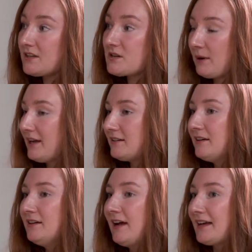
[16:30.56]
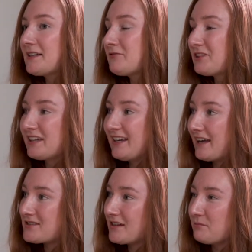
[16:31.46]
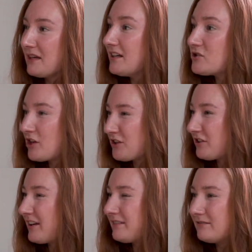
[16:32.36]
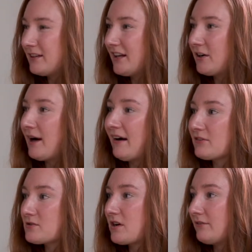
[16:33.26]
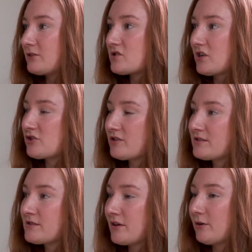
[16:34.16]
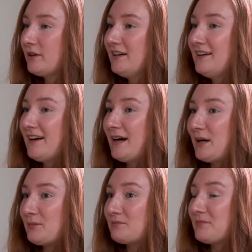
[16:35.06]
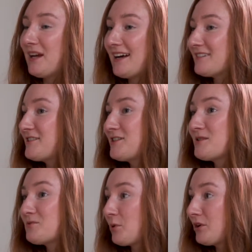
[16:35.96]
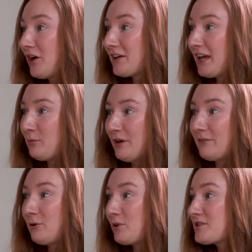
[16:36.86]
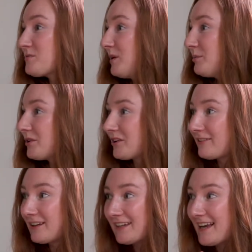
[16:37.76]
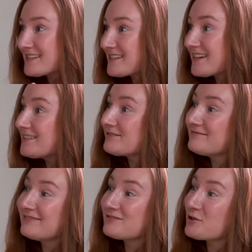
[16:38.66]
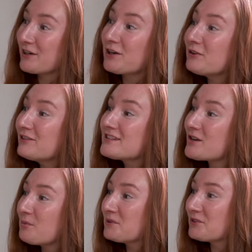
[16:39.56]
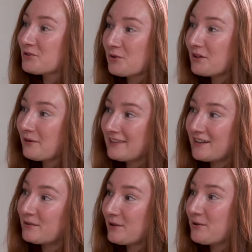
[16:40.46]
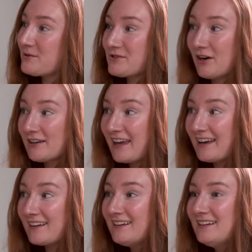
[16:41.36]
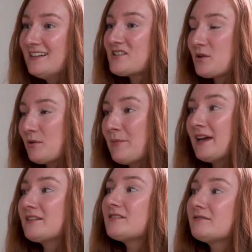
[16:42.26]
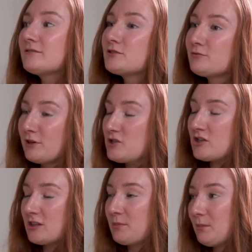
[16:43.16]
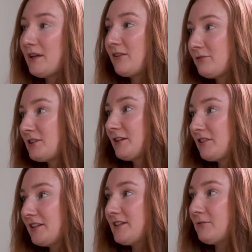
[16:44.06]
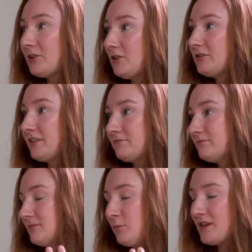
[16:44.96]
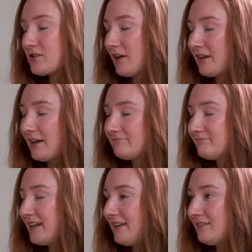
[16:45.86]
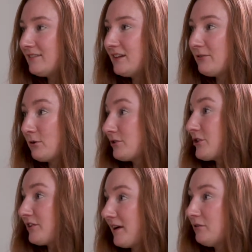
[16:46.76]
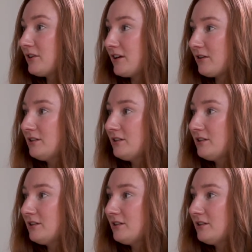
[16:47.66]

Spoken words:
debate and didn't really get to meet each other and have those conversations. So did some door knocking, but of course people are really hesitant during COVID to open the door when they don't know who's knocking. So it made reaching the public really, really difficult, and we saw that in the voter turnout. It